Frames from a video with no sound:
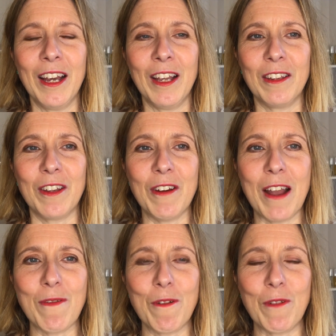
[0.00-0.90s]
So
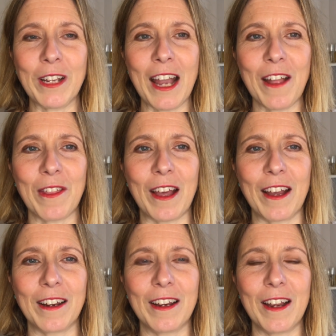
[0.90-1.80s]
never forget
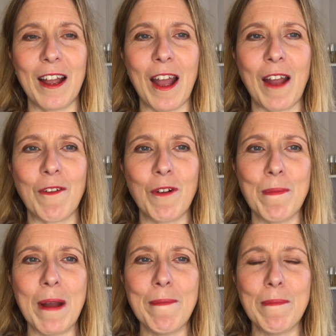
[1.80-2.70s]
that, and
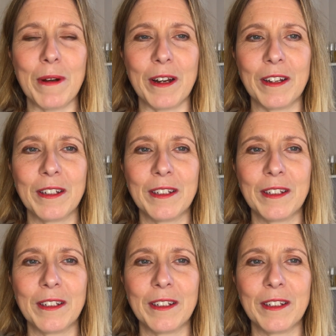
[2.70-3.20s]
remember